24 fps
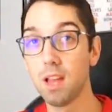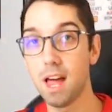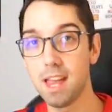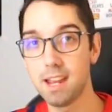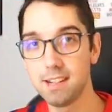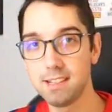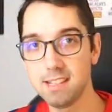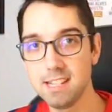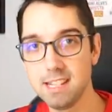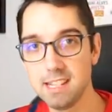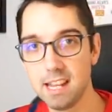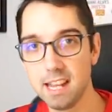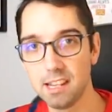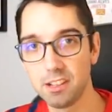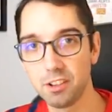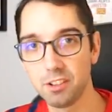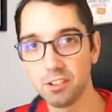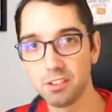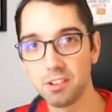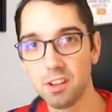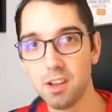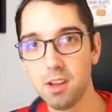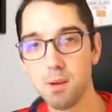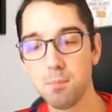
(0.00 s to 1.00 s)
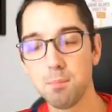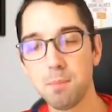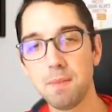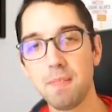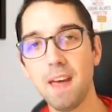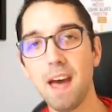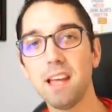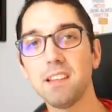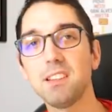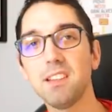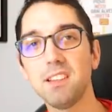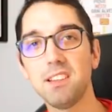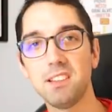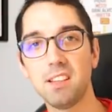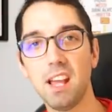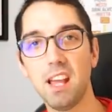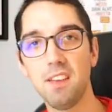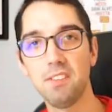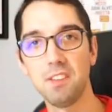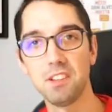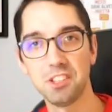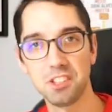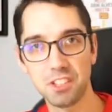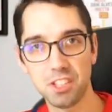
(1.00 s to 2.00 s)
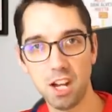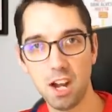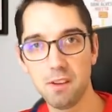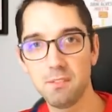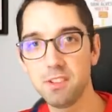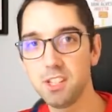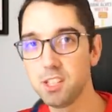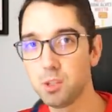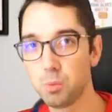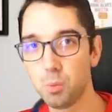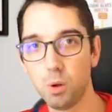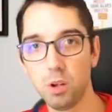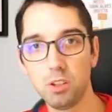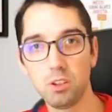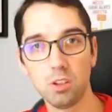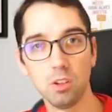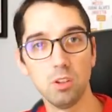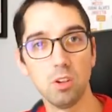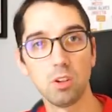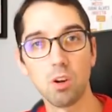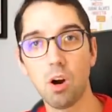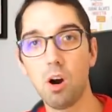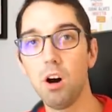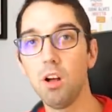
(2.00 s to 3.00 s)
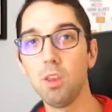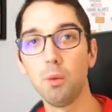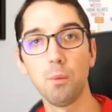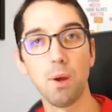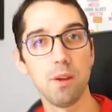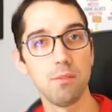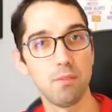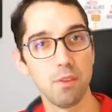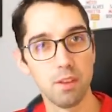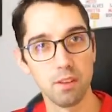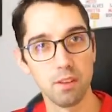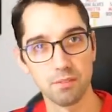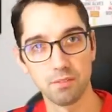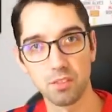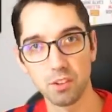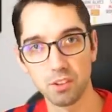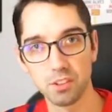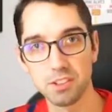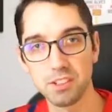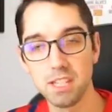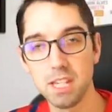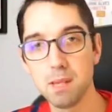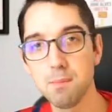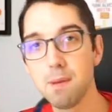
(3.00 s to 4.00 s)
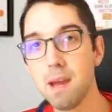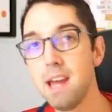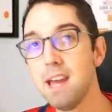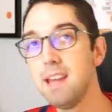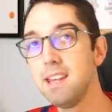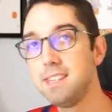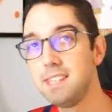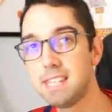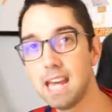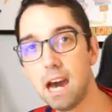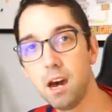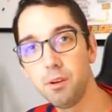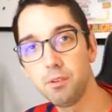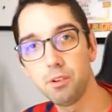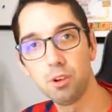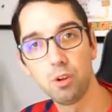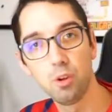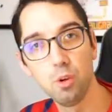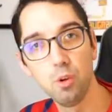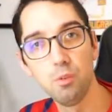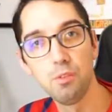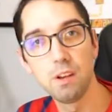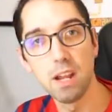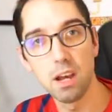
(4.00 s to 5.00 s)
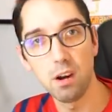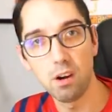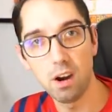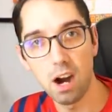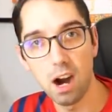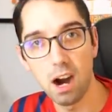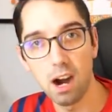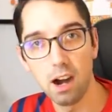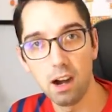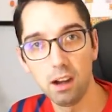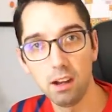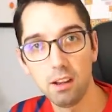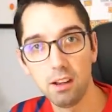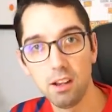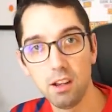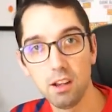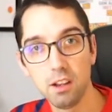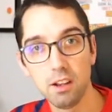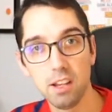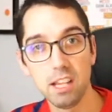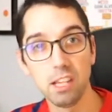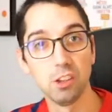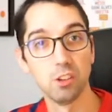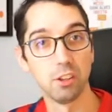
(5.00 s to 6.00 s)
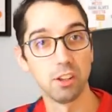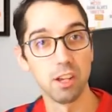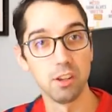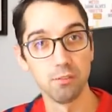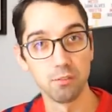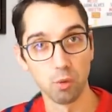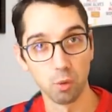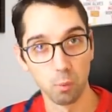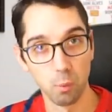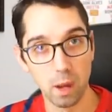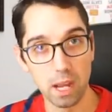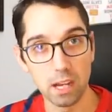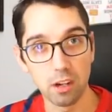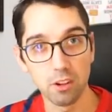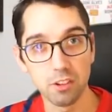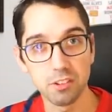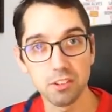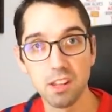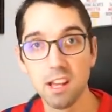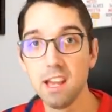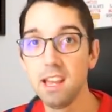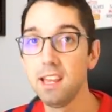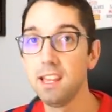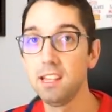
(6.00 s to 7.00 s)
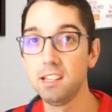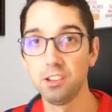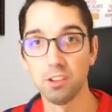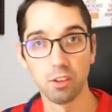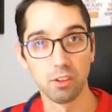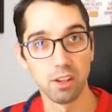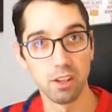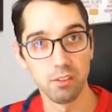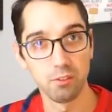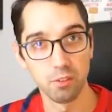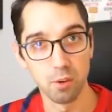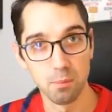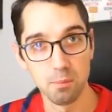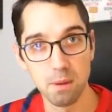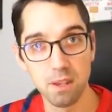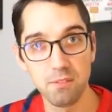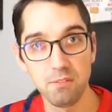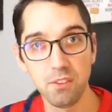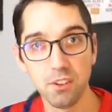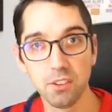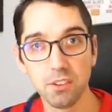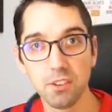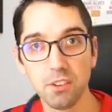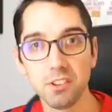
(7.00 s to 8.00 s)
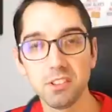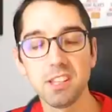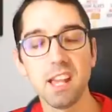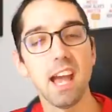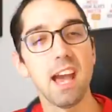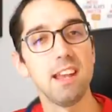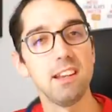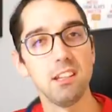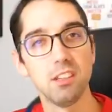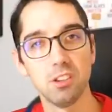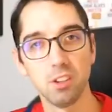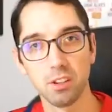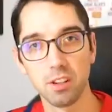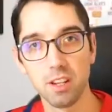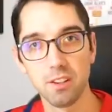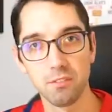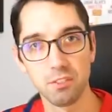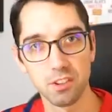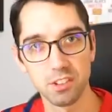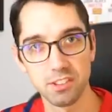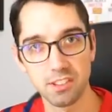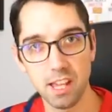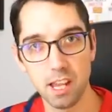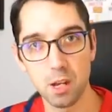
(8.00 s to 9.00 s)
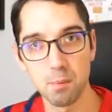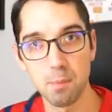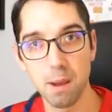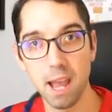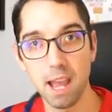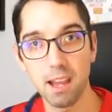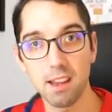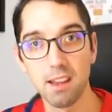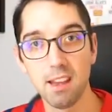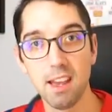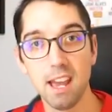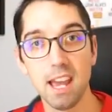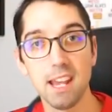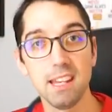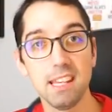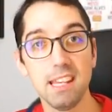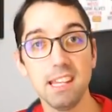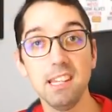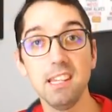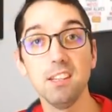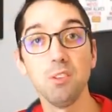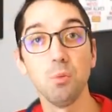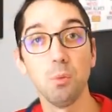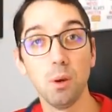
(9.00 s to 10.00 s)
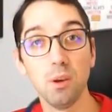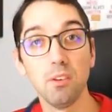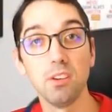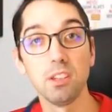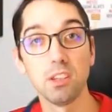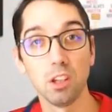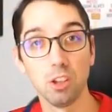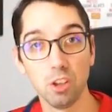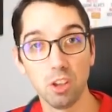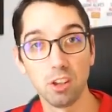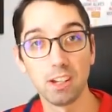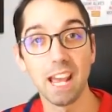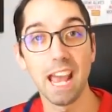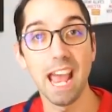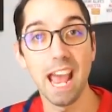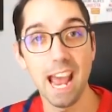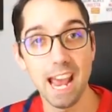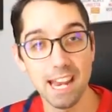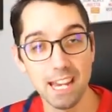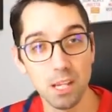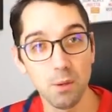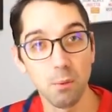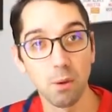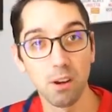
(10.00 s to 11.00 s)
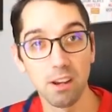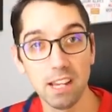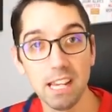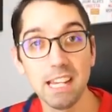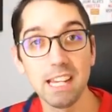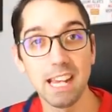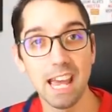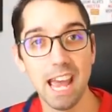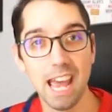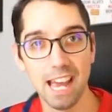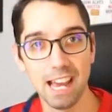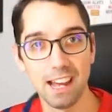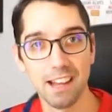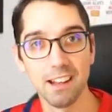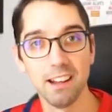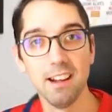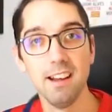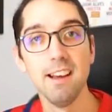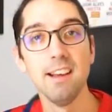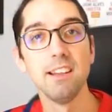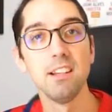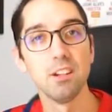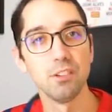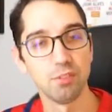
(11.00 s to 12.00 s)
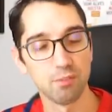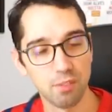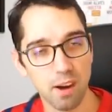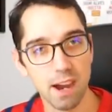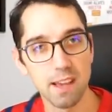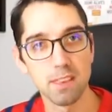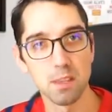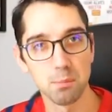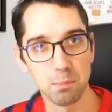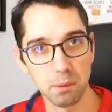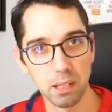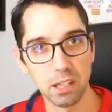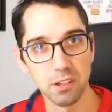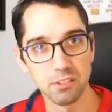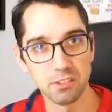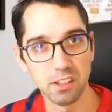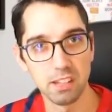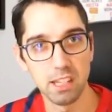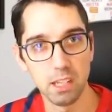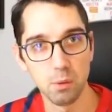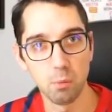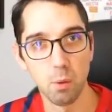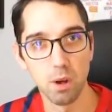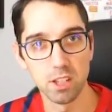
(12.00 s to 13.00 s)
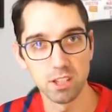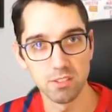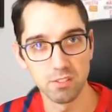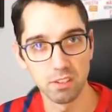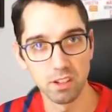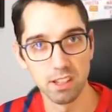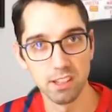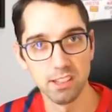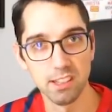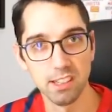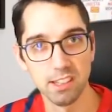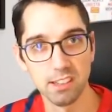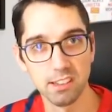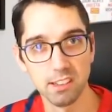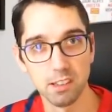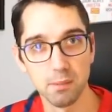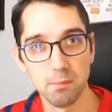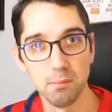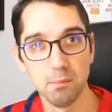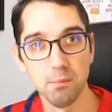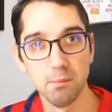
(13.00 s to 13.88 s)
lot of teenagers, but that's to say that Xavi is willing to look all the way from the first team down to Juvenil A. He's looking for wingers, he's looking for midfielders, and he's looking for center back. And he's willing to look anywhere he can to find the players that he wants for his system.